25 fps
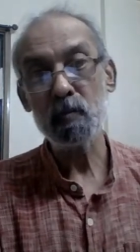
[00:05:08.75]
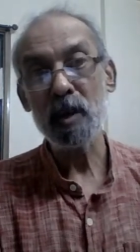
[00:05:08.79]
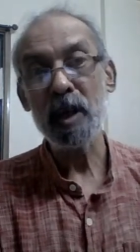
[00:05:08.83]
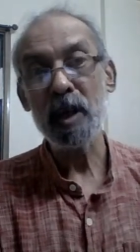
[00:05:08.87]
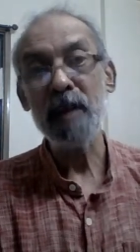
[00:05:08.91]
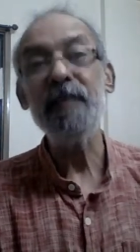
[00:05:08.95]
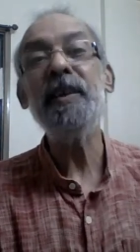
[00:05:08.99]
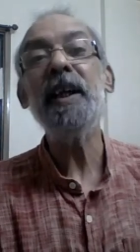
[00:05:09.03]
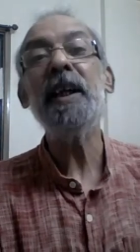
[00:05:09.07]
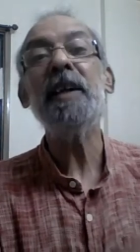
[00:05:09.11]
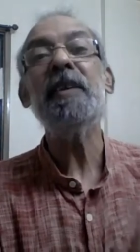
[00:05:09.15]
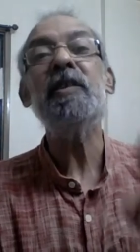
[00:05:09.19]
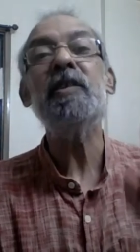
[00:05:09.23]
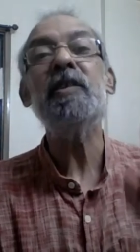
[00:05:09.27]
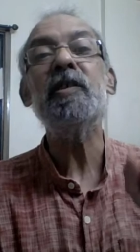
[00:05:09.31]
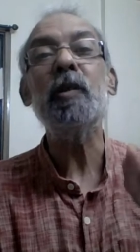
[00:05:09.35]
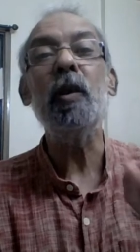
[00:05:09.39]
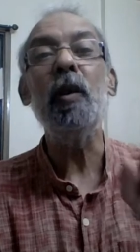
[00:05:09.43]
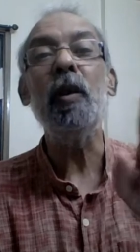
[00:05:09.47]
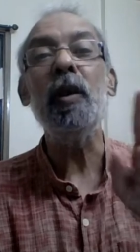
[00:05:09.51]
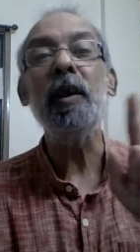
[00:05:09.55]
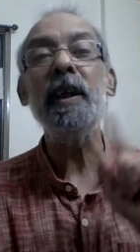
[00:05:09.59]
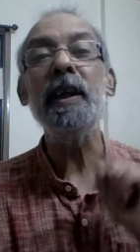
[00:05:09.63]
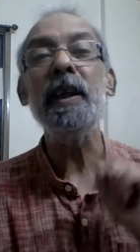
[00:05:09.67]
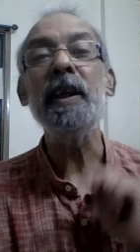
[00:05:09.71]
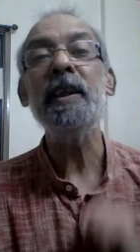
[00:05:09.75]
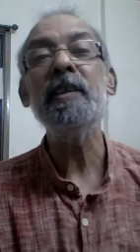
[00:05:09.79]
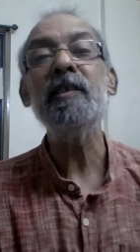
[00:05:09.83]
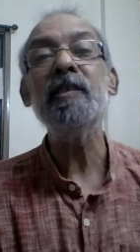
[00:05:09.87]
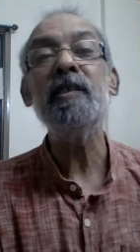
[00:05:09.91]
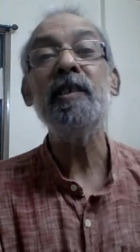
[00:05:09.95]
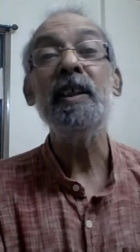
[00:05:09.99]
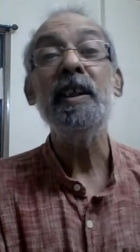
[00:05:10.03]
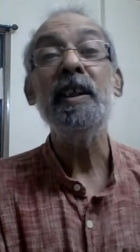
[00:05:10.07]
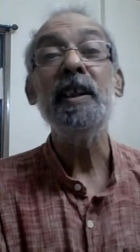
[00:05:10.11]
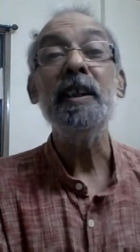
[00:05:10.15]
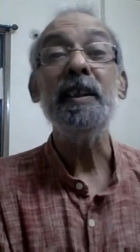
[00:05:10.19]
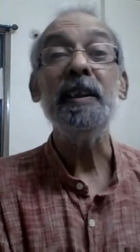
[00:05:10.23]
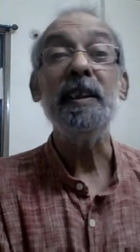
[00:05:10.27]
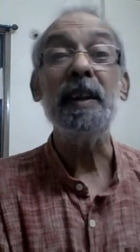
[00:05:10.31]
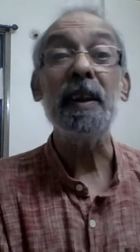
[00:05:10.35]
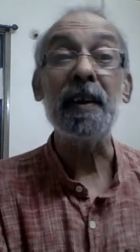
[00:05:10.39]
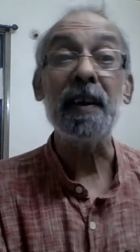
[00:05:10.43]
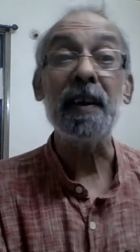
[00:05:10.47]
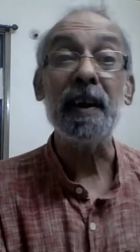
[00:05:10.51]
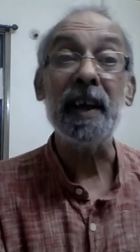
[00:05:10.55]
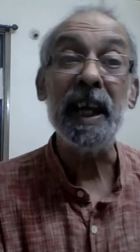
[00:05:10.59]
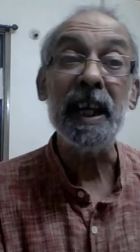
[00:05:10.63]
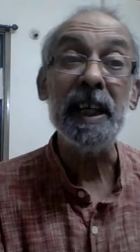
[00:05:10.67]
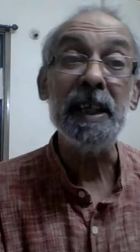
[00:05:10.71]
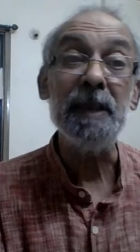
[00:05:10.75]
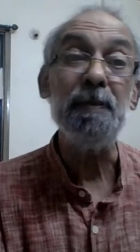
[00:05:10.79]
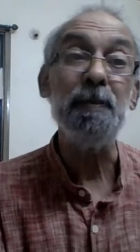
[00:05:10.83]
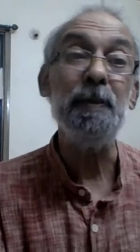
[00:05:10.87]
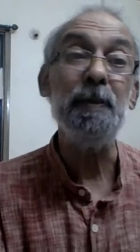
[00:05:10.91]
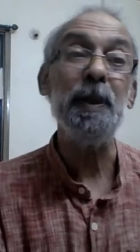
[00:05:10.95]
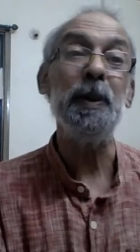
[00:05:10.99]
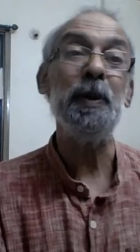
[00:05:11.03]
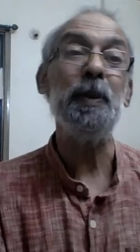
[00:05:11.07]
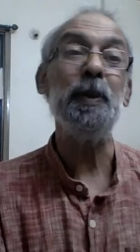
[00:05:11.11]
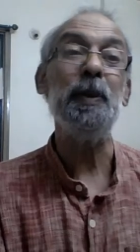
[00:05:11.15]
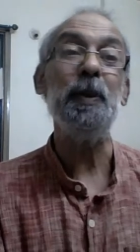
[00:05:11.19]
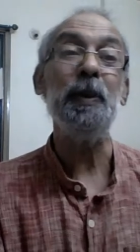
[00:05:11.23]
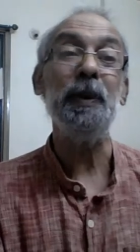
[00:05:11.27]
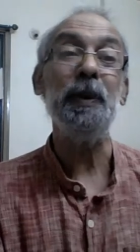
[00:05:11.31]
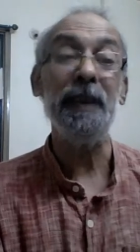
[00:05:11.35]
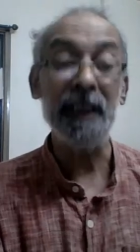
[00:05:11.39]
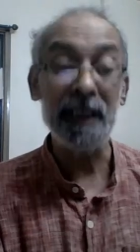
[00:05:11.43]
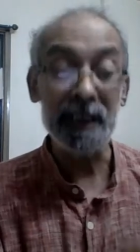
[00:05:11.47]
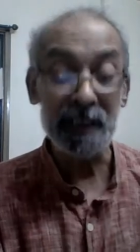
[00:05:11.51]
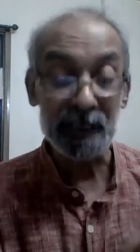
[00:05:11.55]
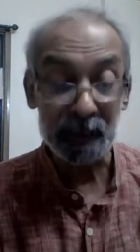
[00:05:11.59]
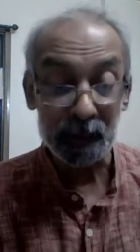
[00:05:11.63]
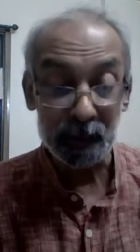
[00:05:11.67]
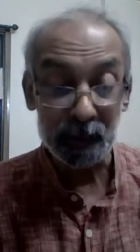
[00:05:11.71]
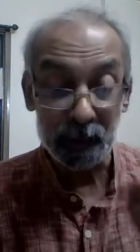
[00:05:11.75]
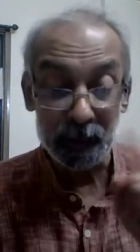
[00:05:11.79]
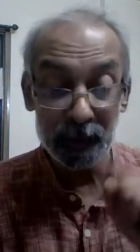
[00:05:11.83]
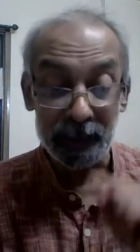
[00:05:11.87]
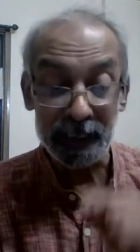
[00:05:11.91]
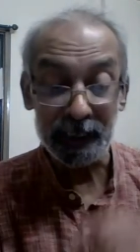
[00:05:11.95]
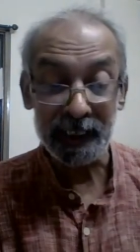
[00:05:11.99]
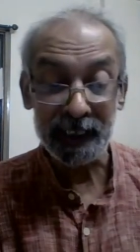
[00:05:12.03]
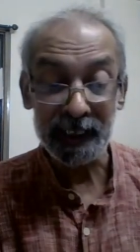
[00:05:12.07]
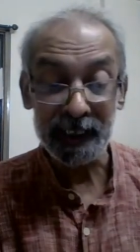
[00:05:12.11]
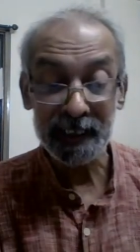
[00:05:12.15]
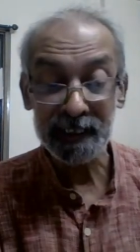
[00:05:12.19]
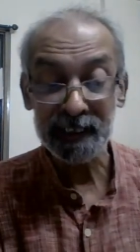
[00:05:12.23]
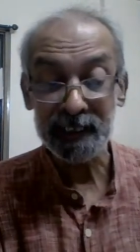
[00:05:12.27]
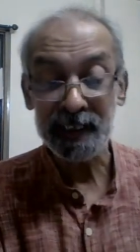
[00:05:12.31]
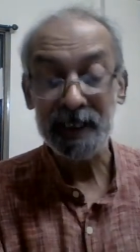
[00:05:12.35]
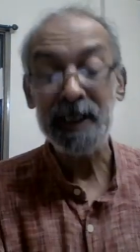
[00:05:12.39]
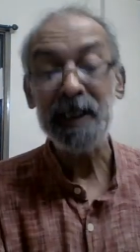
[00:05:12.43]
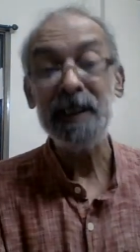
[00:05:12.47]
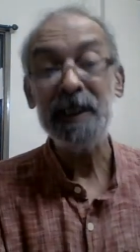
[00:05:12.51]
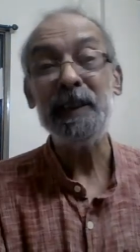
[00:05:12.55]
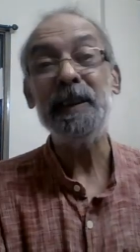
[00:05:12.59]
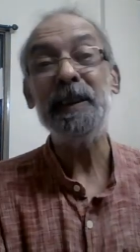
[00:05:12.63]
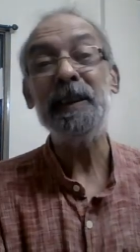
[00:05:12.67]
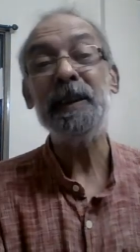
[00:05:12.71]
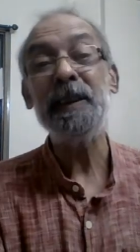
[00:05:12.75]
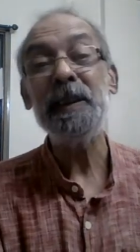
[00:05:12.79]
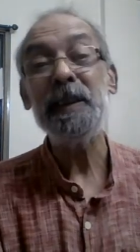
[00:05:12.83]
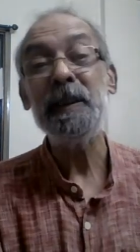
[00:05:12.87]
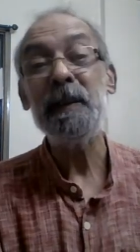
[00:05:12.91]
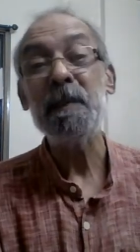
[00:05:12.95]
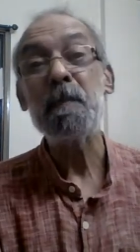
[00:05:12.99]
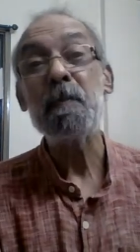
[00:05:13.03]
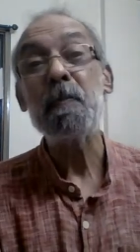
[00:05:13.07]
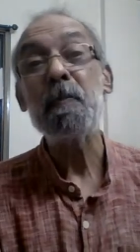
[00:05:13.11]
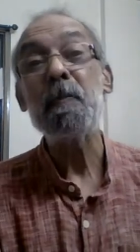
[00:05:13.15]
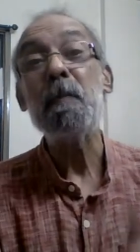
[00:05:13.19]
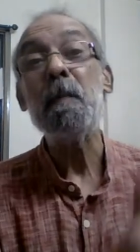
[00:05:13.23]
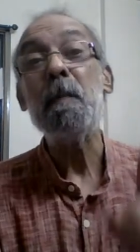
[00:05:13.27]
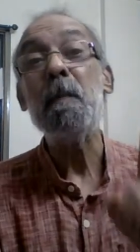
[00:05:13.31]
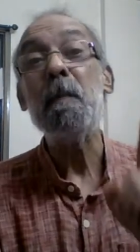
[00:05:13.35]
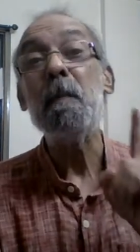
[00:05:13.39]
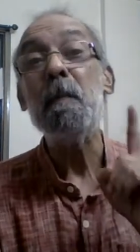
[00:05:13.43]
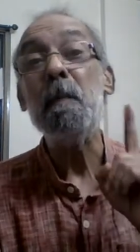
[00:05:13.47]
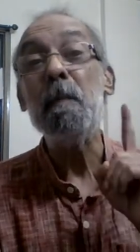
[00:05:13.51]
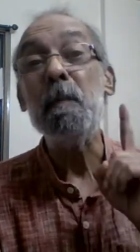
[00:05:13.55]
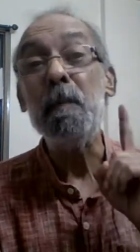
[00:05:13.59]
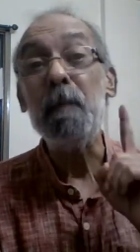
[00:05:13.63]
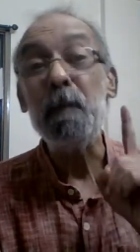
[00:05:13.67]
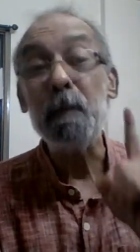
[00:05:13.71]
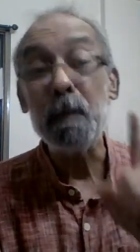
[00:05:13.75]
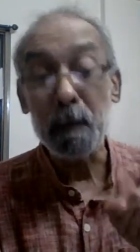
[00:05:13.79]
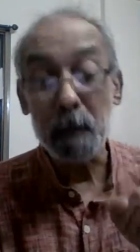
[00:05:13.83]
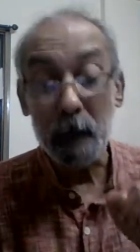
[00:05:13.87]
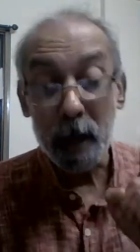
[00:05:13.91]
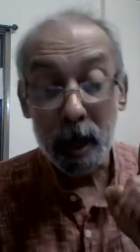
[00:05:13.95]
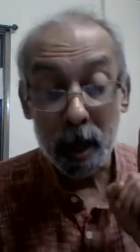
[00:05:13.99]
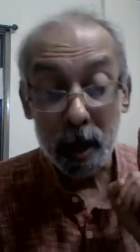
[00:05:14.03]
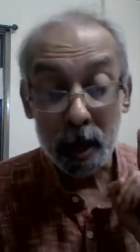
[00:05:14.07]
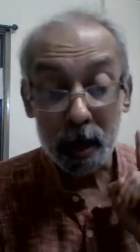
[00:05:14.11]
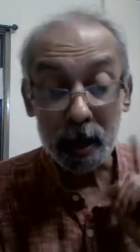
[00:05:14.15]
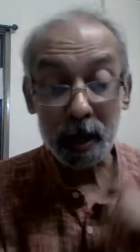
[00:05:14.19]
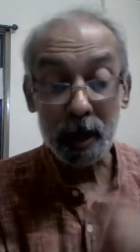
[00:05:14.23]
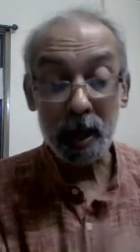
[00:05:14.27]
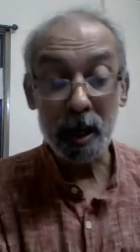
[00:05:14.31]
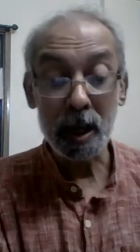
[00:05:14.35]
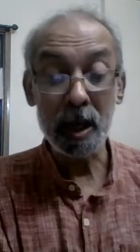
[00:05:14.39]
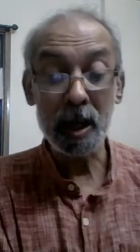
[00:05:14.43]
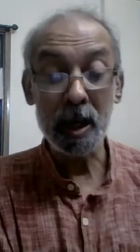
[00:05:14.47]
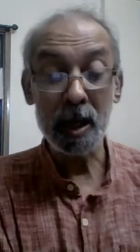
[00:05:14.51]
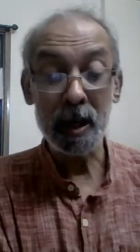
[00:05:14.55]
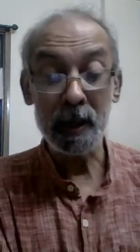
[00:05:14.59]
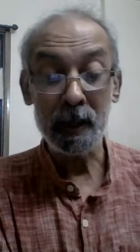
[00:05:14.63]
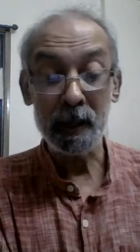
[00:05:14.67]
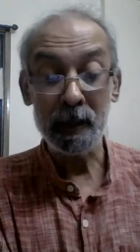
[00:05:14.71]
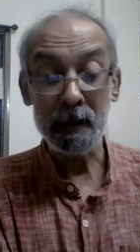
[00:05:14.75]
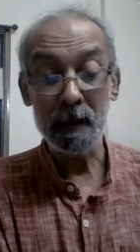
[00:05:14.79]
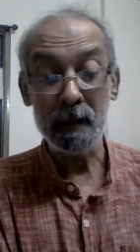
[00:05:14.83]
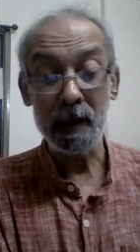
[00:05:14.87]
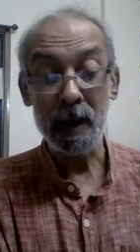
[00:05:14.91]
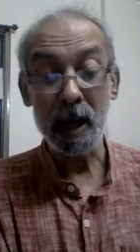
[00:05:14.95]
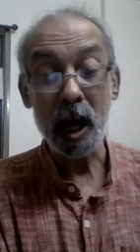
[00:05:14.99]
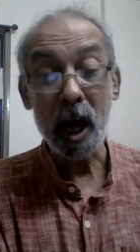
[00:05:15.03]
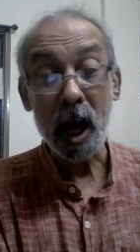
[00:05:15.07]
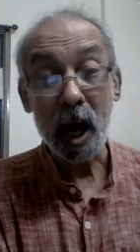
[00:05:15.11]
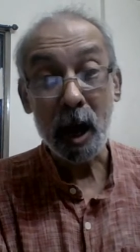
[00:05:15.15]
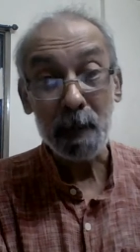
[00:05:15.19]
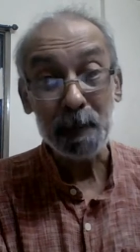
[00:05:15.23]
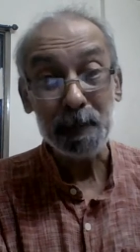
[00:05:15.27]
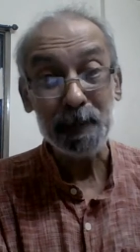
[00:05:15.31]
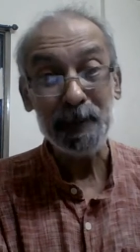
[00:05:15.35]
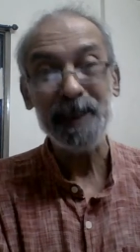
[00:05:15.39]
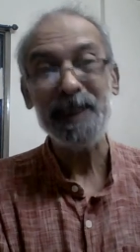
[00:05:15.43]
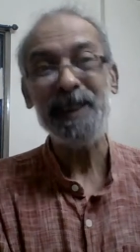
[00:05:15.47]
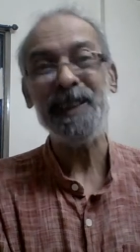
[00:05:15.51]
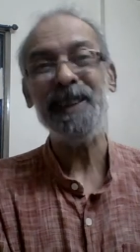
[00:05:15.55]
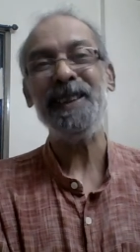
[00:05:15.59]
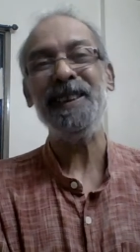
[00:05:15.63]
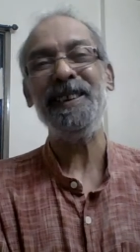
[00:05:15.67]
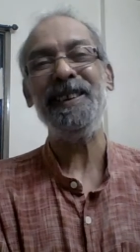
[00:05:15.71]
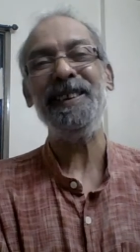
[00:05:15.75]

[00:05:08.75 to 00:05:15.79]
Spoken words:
that is called as ripe ego, that is called as the maka amu.